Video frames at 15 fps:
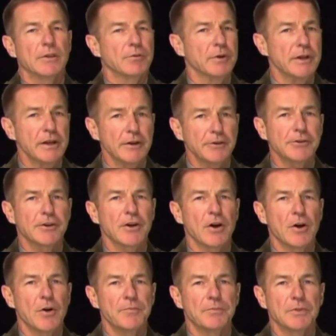3 years
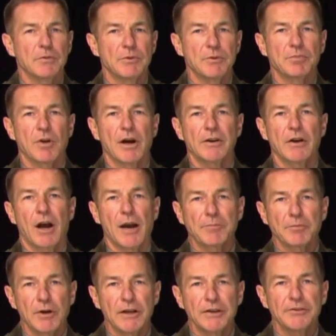ago, we brought
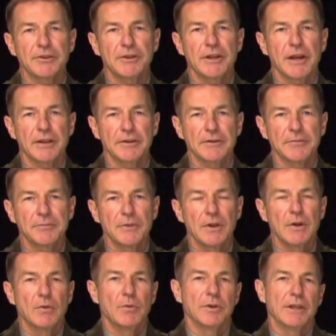operators together
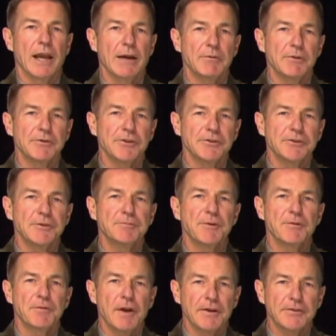with acquisition
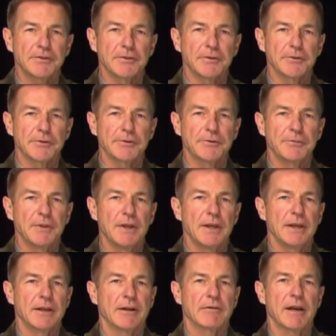professionals
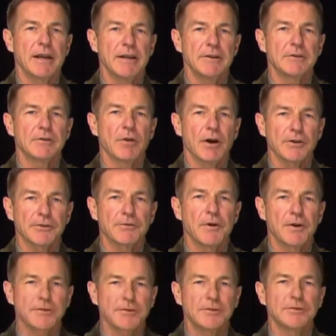in our 8
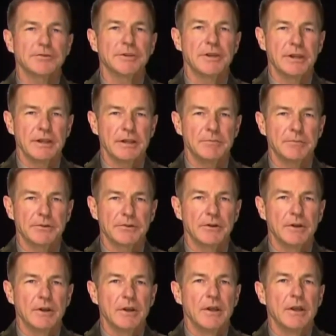cross-functional teams.
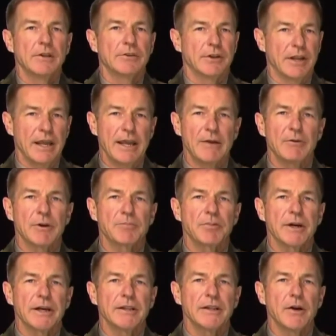Today, we're
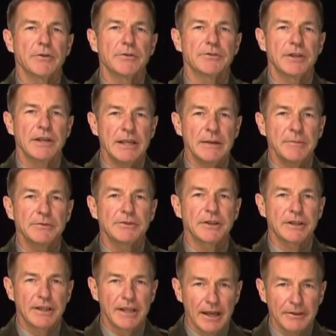bringing those teams
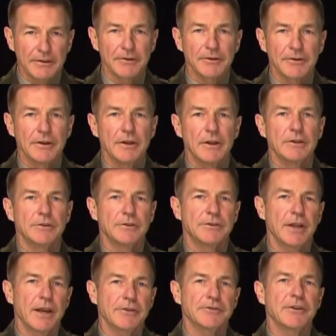together to
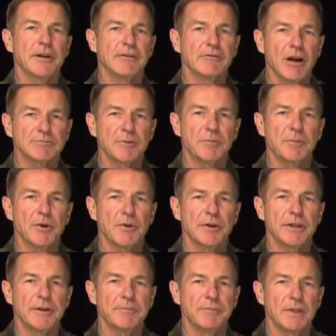test interoperability